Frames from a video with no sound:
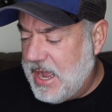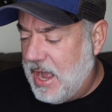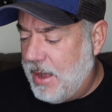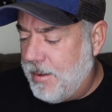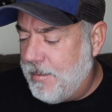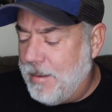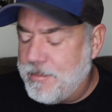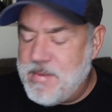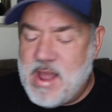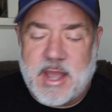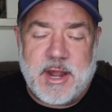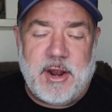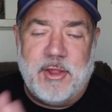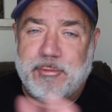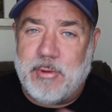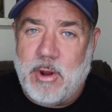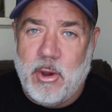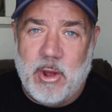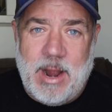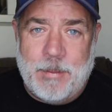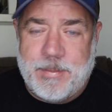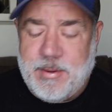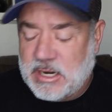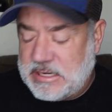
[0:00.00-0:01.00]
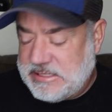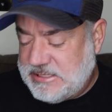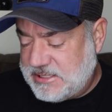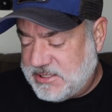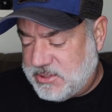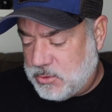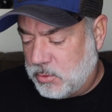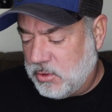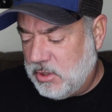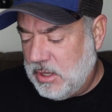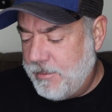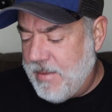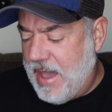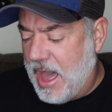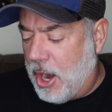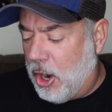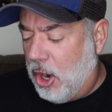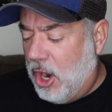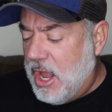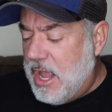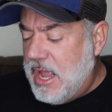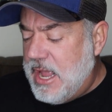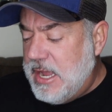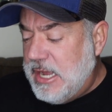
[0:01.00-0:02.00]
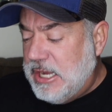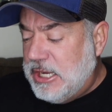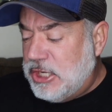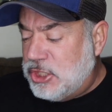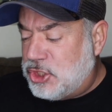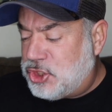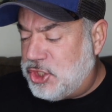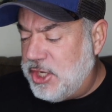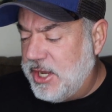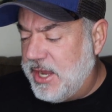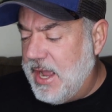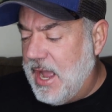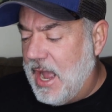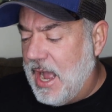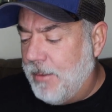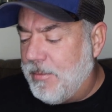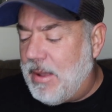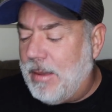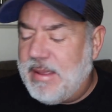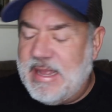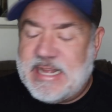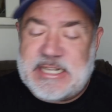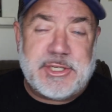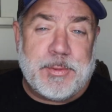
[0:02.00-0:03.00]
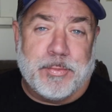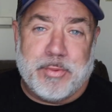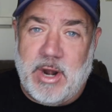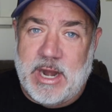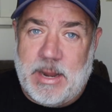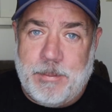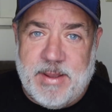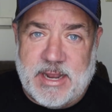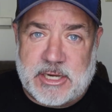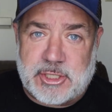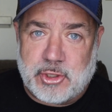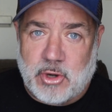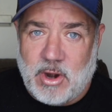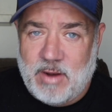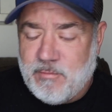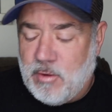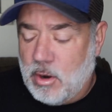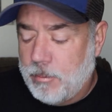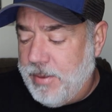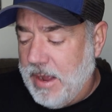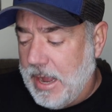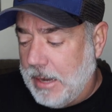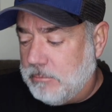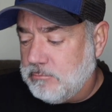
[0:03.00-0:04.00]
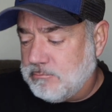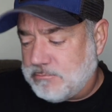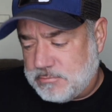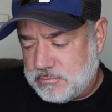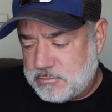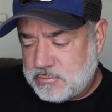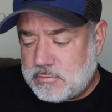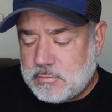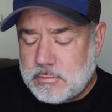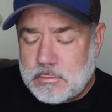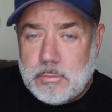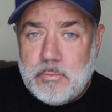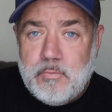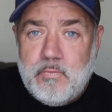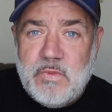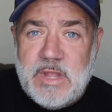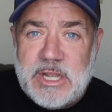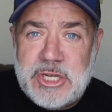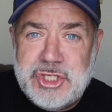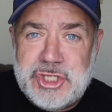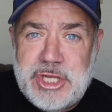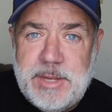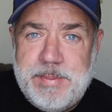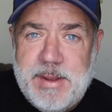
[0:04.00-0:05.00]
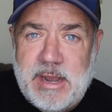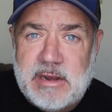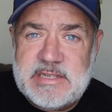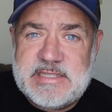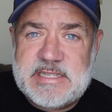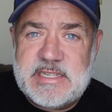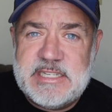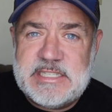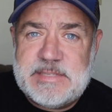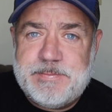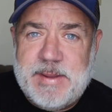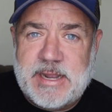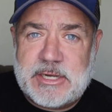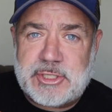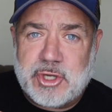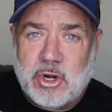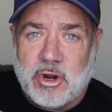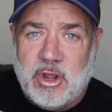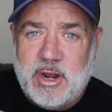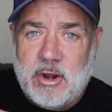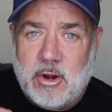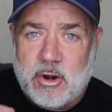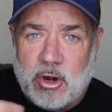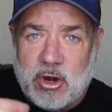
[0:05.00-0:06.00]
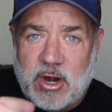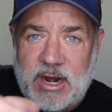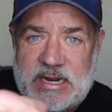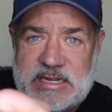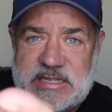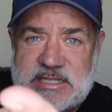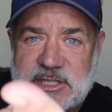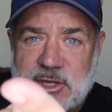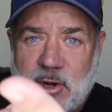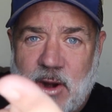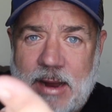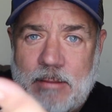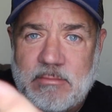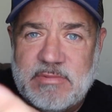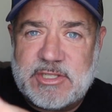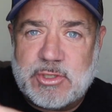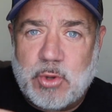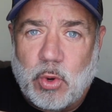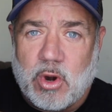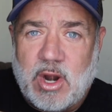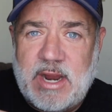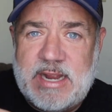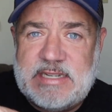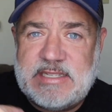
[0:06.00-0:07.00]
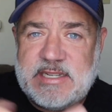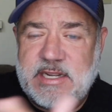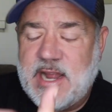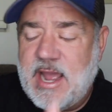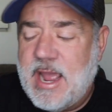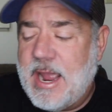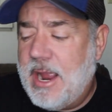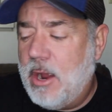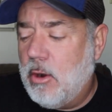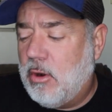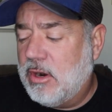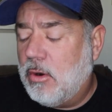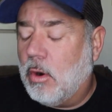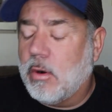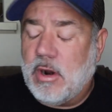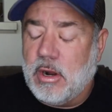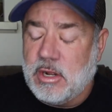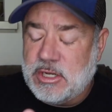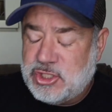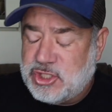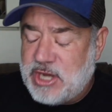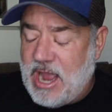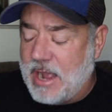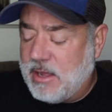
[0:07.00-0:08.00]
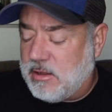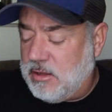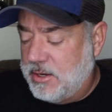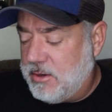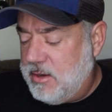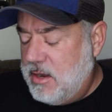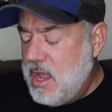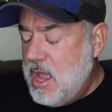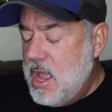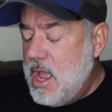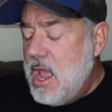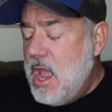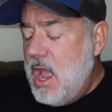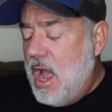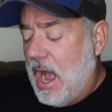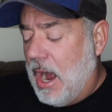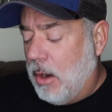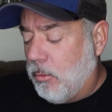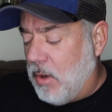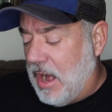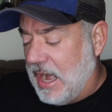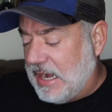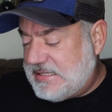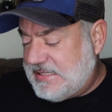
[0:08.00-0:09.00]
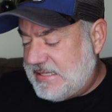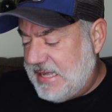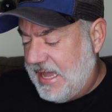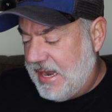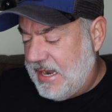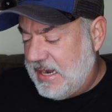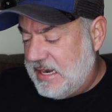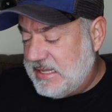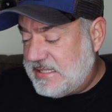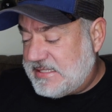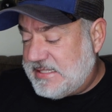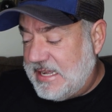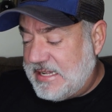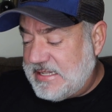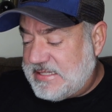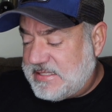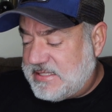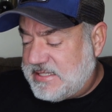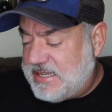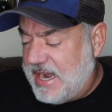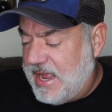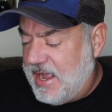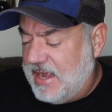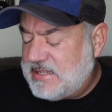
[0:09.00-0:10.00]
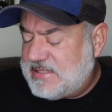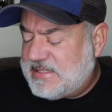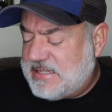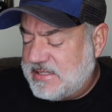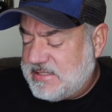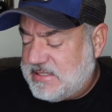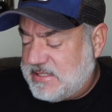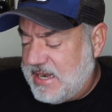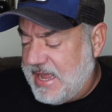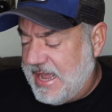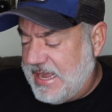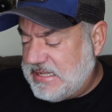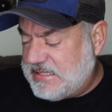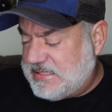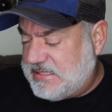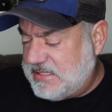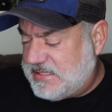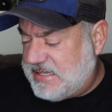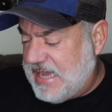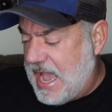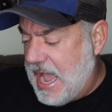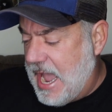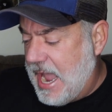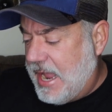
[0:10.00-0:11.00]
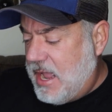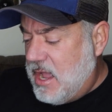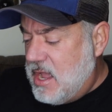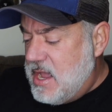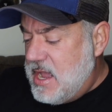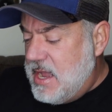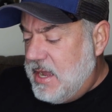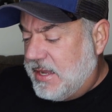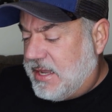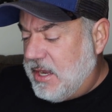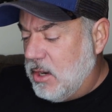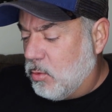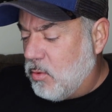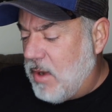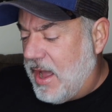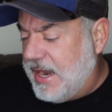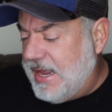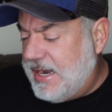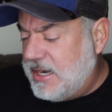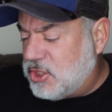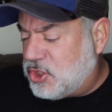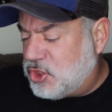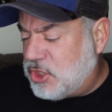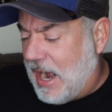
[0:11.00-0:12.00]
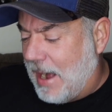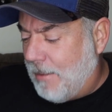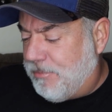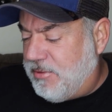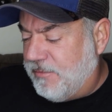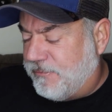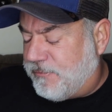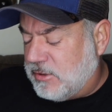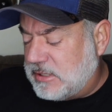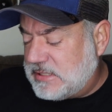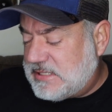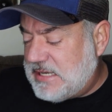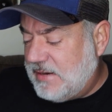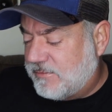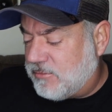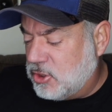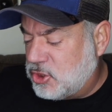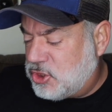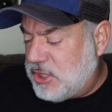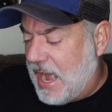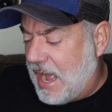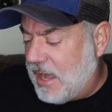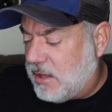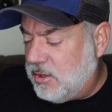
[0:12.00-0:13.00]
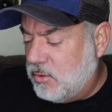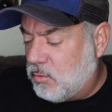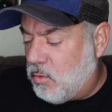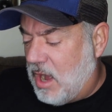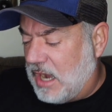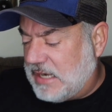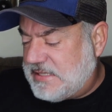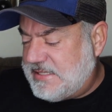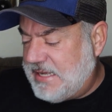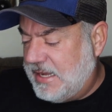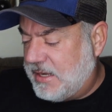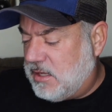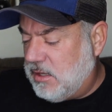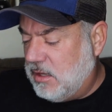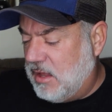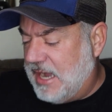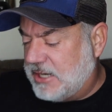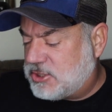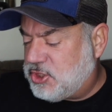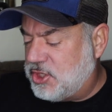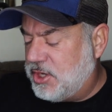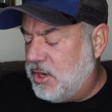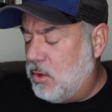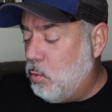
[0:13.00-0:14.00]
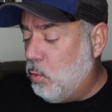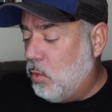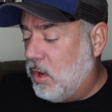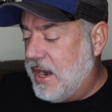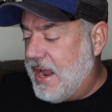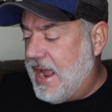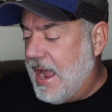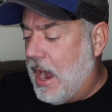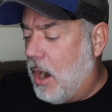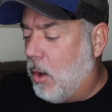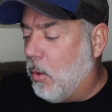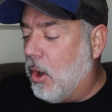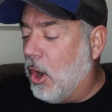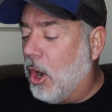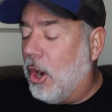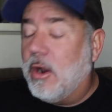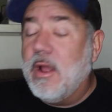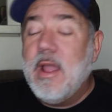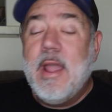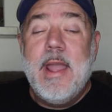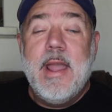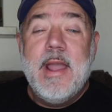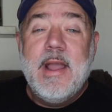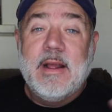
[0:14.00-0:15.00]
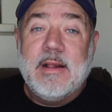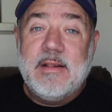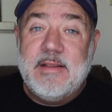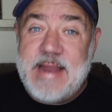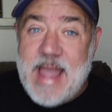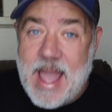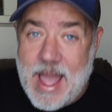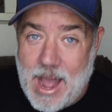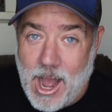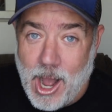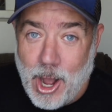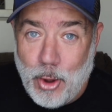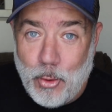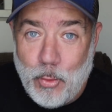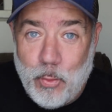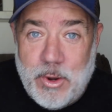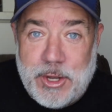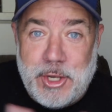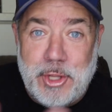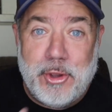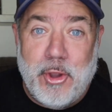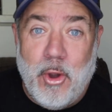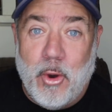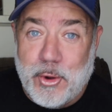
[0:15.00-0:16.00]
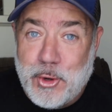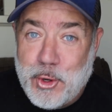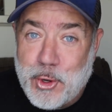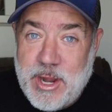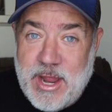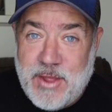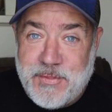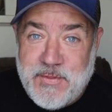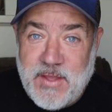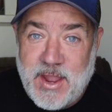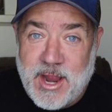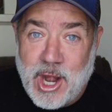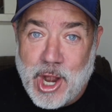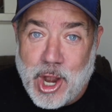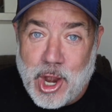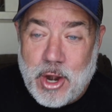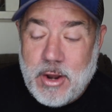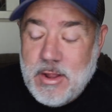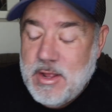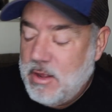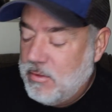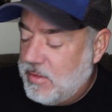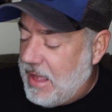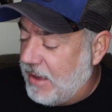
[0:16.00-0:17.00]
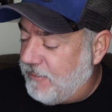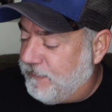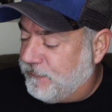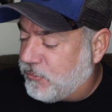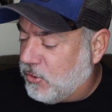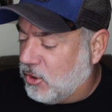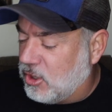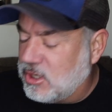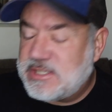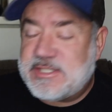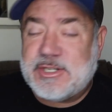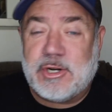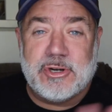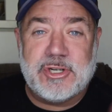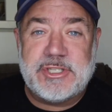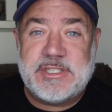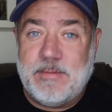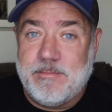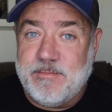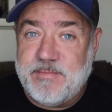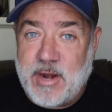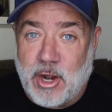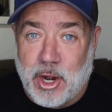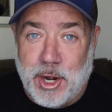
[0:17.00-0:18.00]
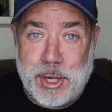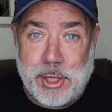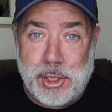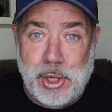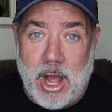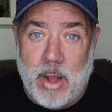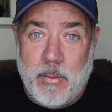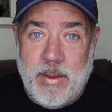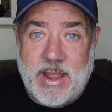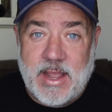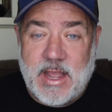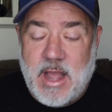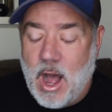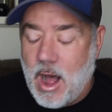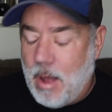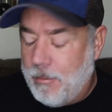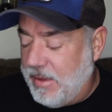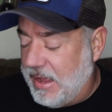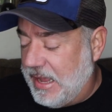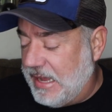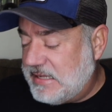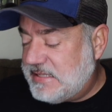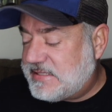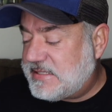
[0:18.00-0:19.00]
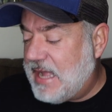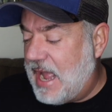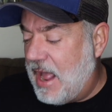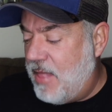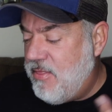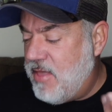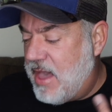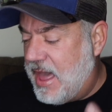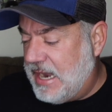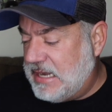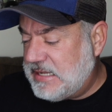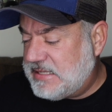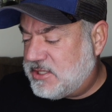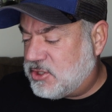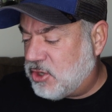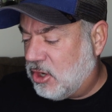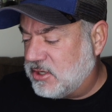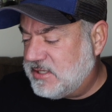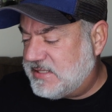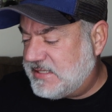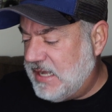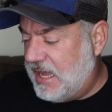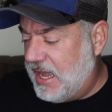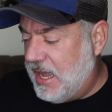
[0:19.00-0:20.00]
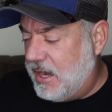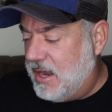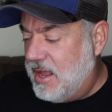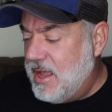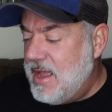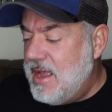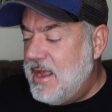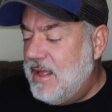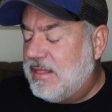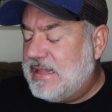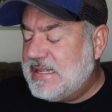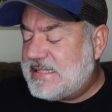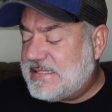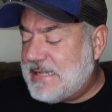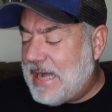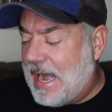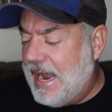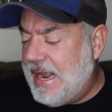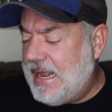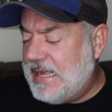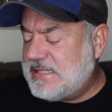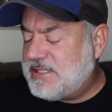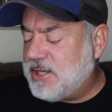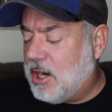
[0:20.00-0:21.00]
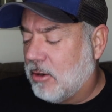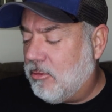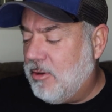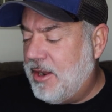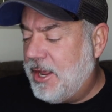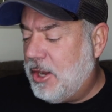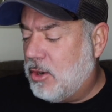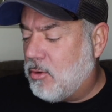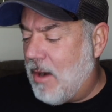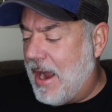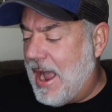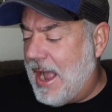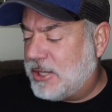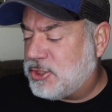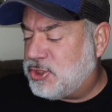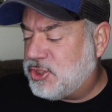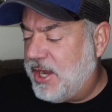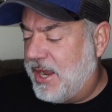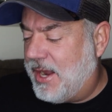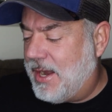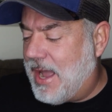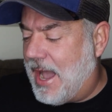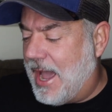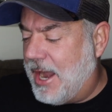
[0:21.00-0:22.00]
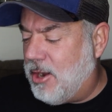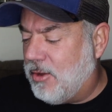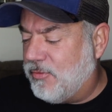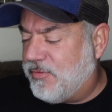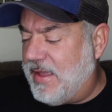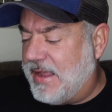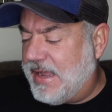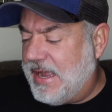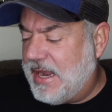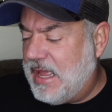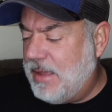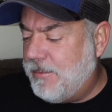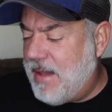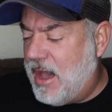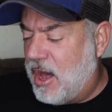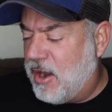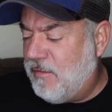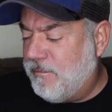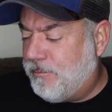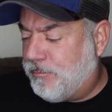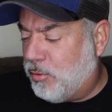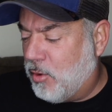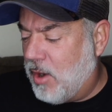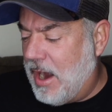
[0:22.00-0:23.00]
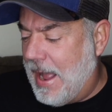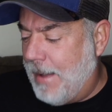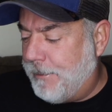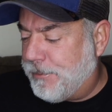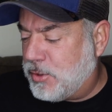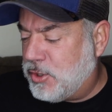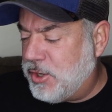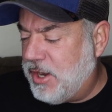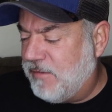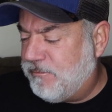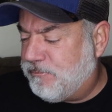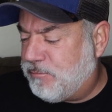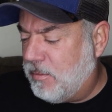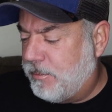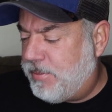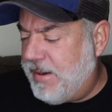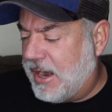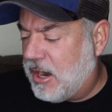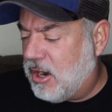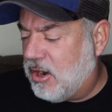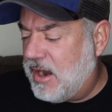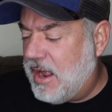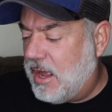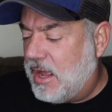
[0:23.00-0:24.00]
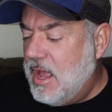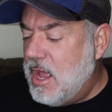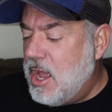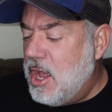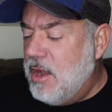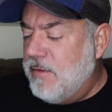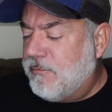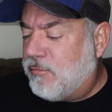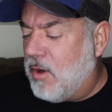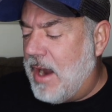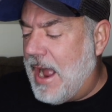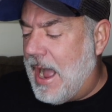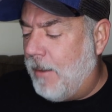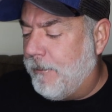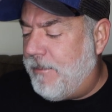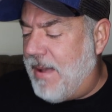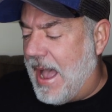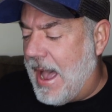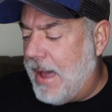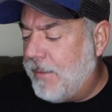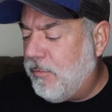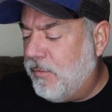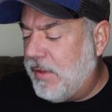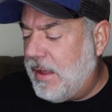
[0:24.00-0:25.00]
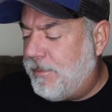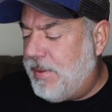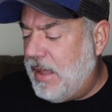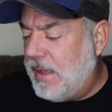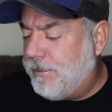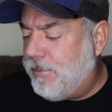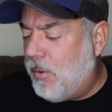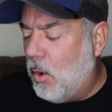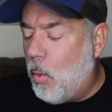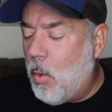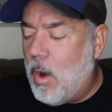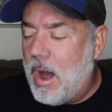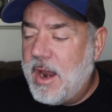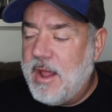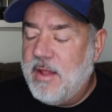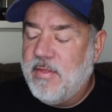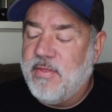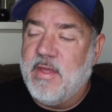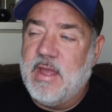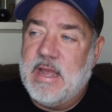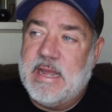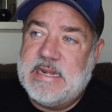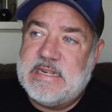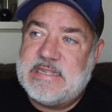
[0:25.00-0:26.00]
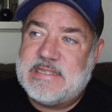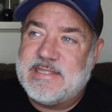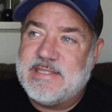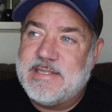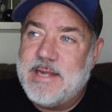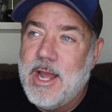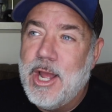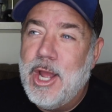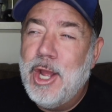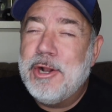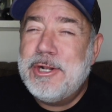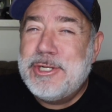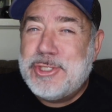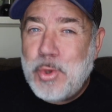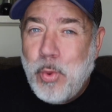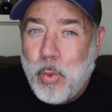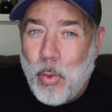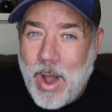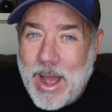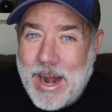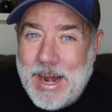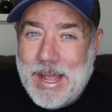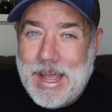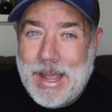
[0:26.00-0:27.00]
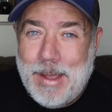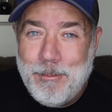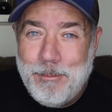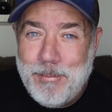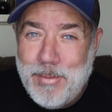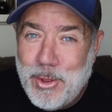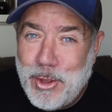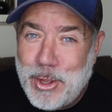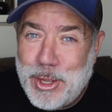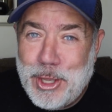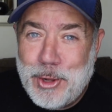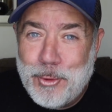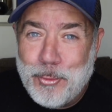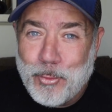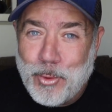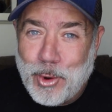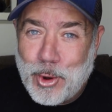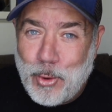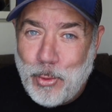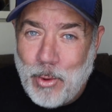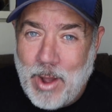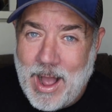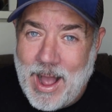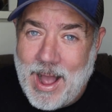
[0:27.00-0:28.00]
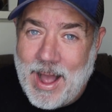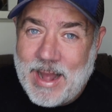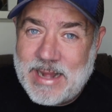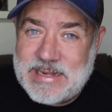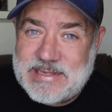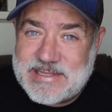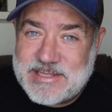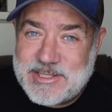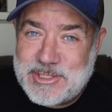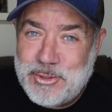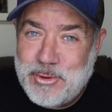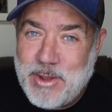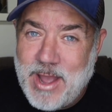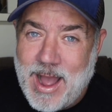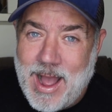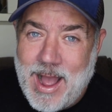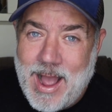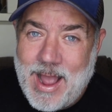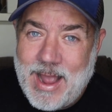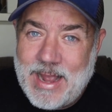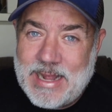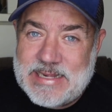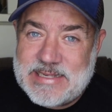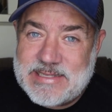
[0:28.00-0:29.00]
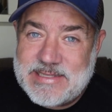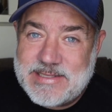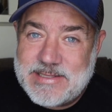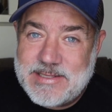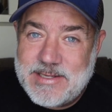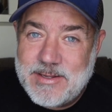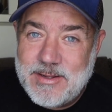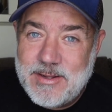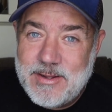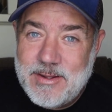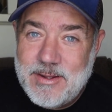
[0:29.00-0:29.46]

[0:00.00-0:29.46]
Uh, I'm not going to throw it up here because it doesn't really matter. She, uh, I mean, it's a pretty picture of her, but she posted this picture on her Instagram story today, or on Jacqueline uh, Roxanne, and it says, it says, today is the day. Get ready to shop the first ever Jacqueline Roxanne collection in one hour. Now, when you go underneath here, at first there's some very glowing comments, and then it starts in. The site is already crashing. I don't think any amount of prep could have prepared for how badly people wanted this. 20 million requests, you guys.